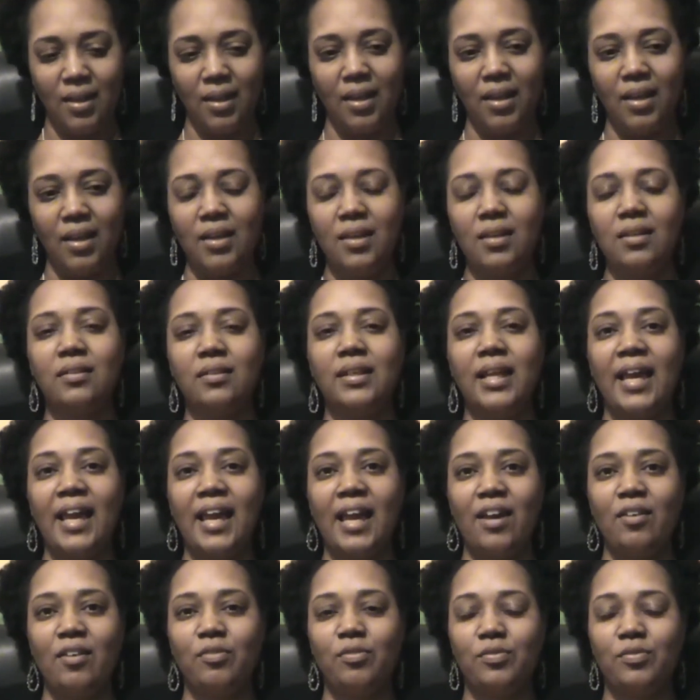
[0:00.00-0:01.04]
And he
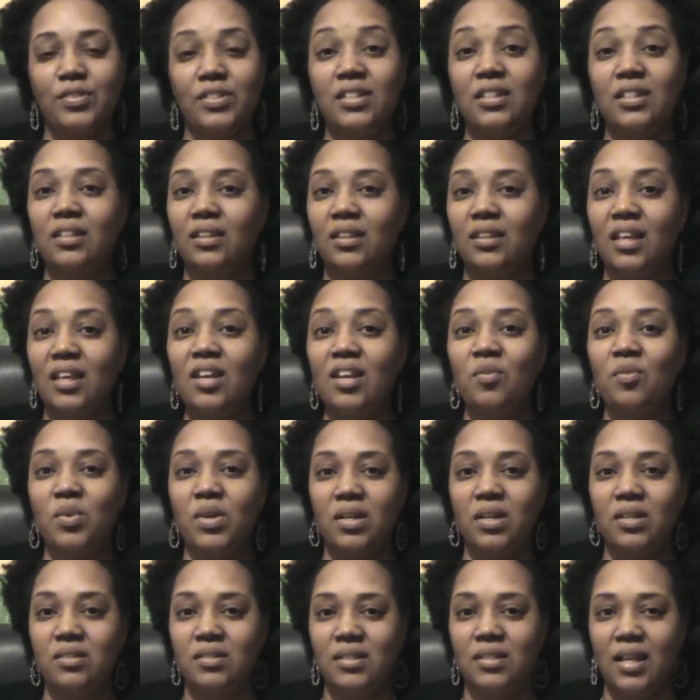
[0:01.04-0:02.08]
laughed. See, the thing
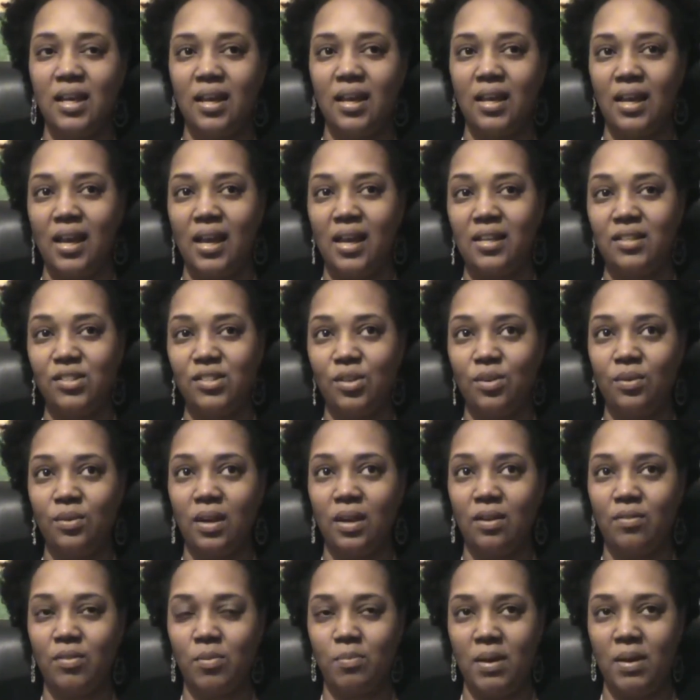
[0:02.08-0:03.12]
was that I had told
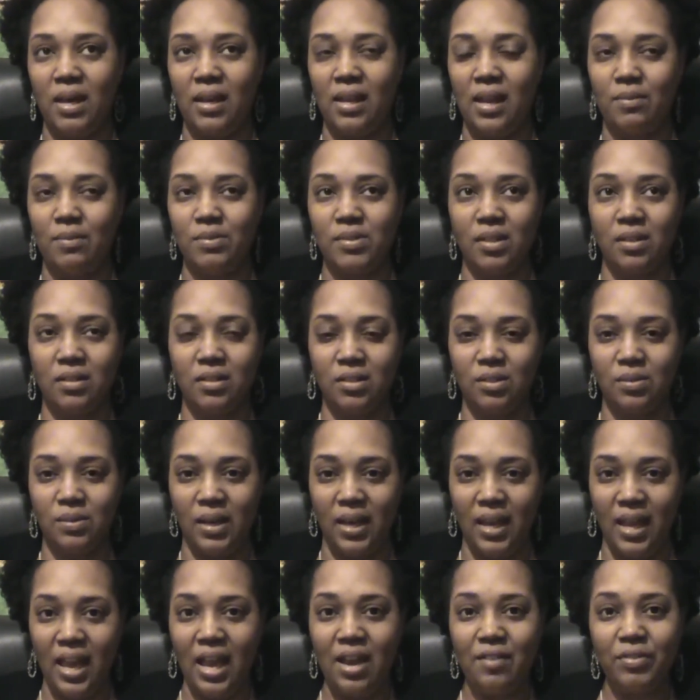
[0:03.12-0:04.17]
everybody I was going to do a
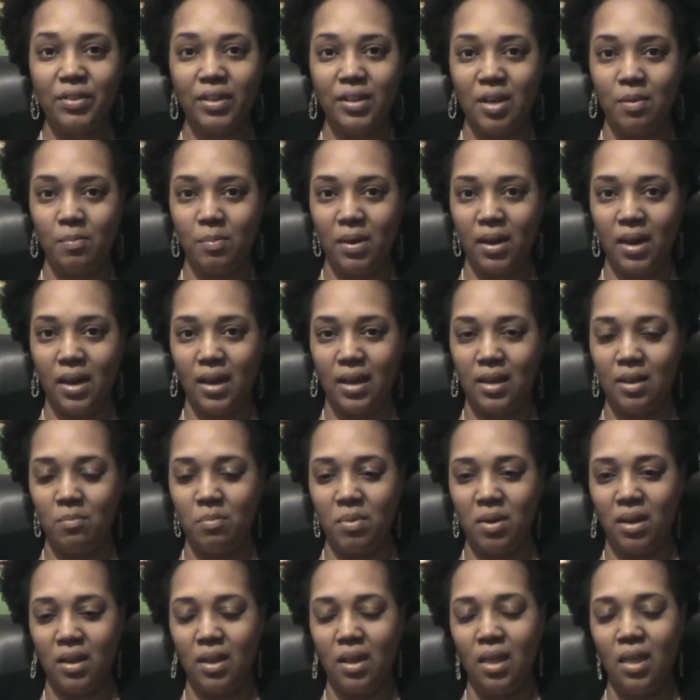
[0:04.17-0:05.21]
half a cup of ayah,
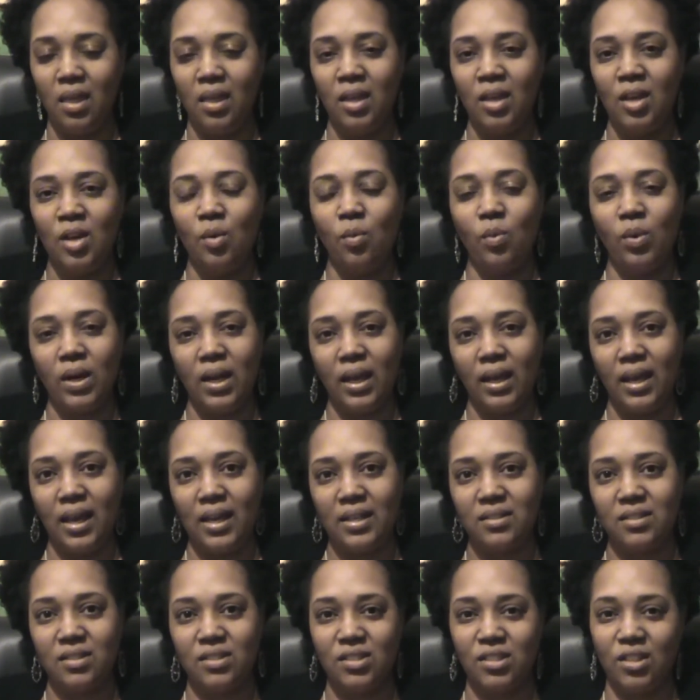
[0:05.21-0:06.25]
but when I
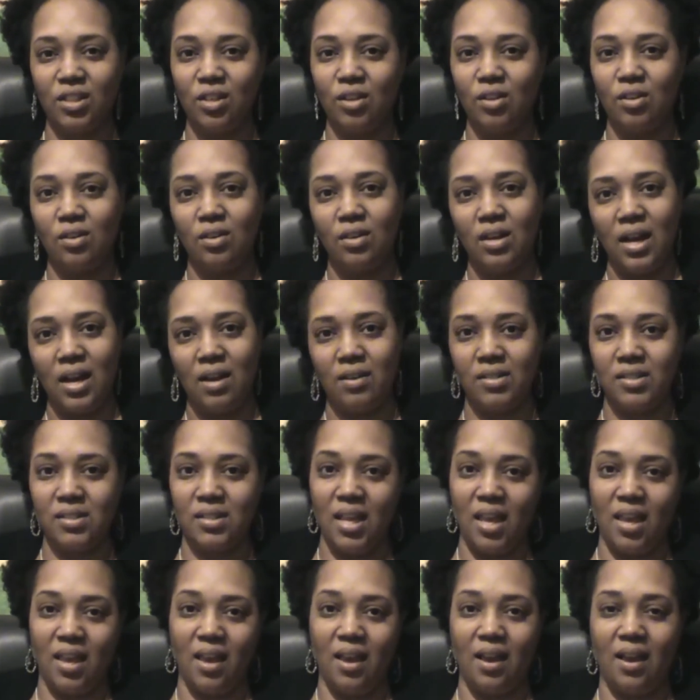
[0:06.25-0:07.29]
got to circle, I was
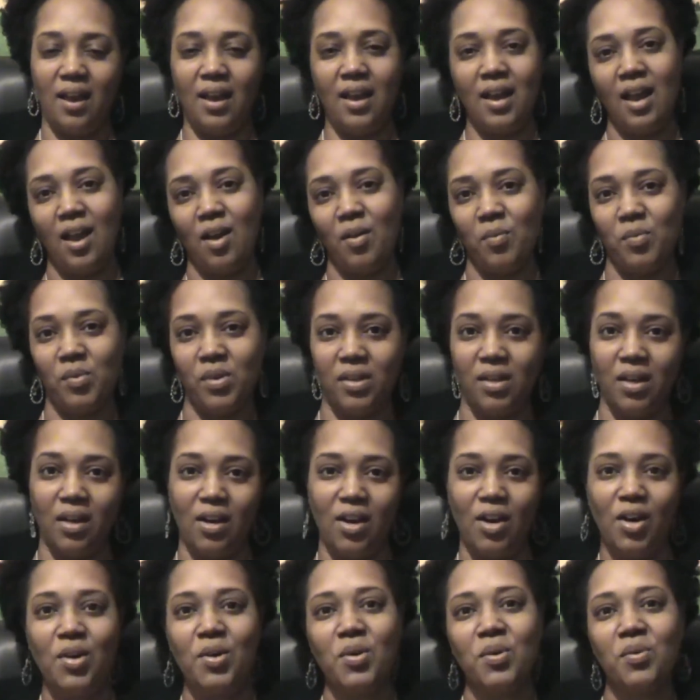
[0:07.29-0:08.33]
like, I want a
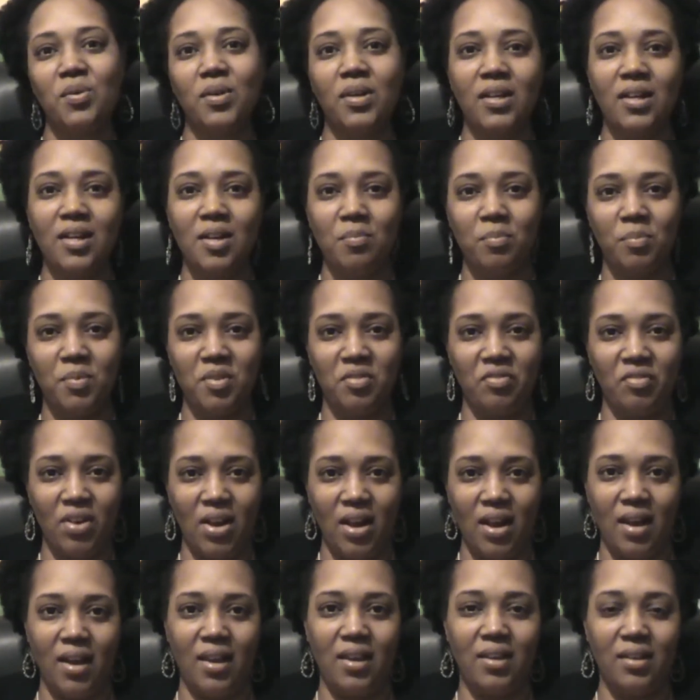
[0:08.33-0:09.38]
whole cup of
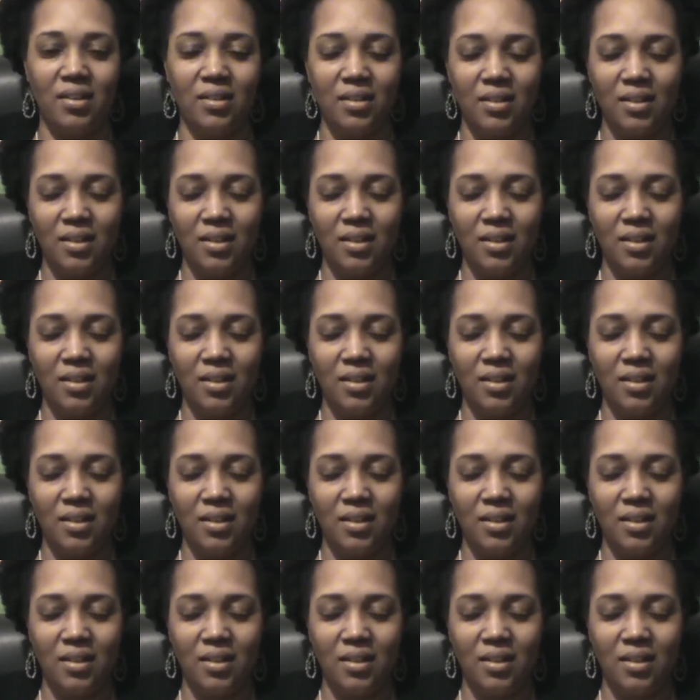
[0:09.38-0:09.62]
ayah.